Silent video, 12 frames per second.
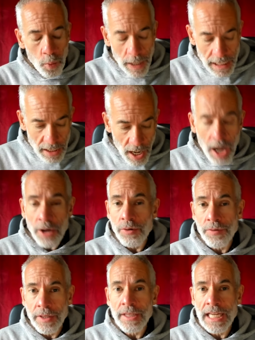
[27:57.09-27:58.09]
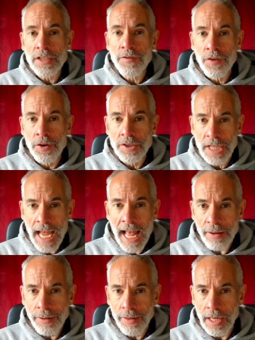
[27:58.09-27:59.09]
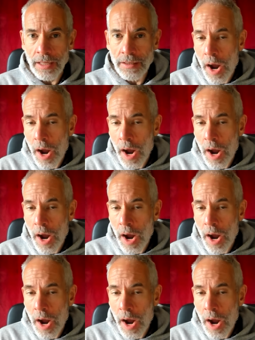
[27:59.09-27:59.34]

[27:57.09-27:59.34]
We know that these foods are healthy.